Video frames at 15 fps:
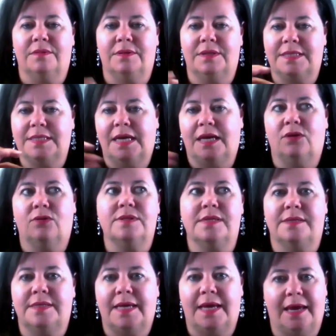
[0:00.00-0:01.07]
the titles
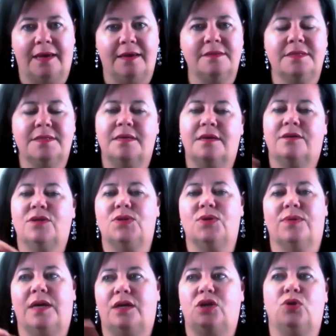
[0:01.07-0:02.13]
and tags
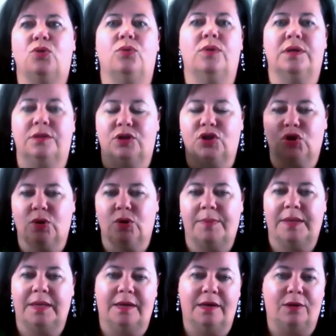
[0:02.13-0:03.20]
so that you can show up
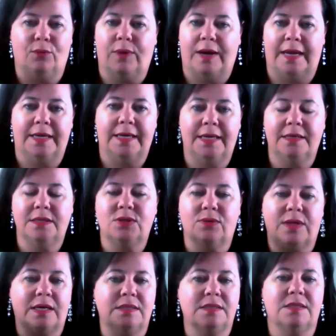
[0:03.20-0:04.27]
in a ranking. So
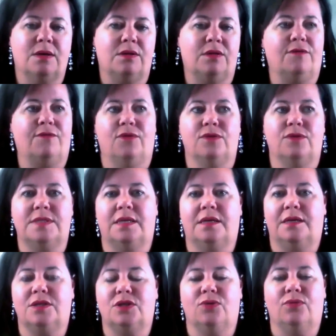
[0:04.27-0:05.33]
that's the first thing,
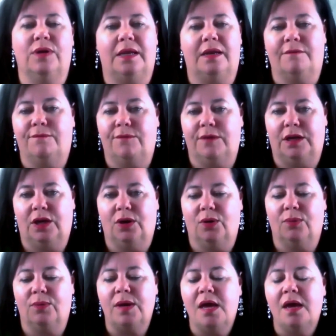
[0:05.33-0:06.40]
is create a video.
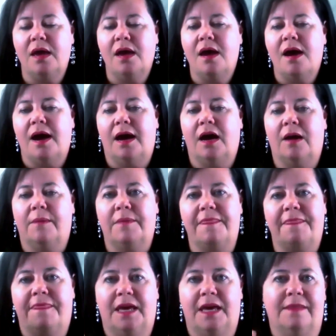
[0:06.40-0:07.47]

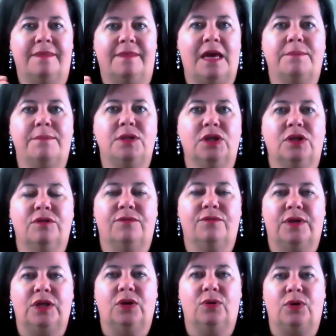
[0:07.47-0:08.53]
Then that particular
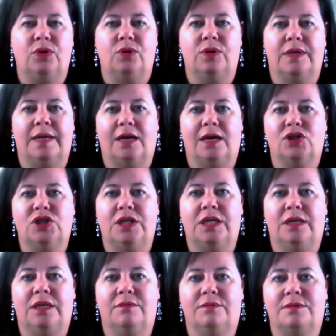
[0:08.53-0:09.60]
video, you can
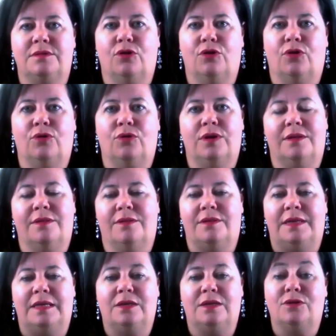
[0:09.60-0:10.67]
actually turn
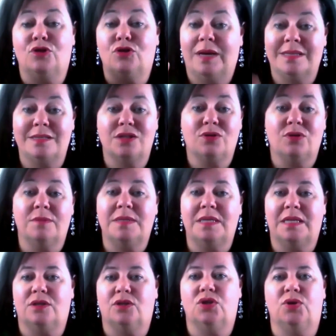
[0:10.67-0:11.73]
the transcript
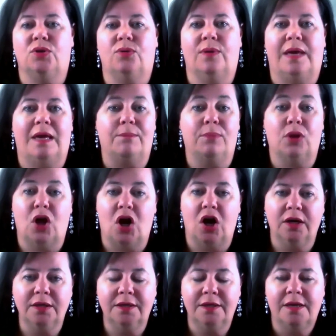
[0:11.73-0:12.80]
into a
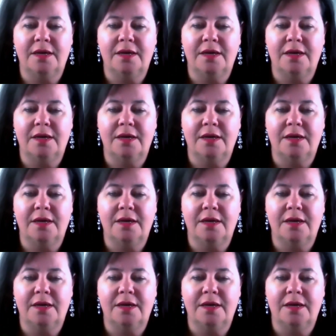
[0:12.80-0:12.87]
blog.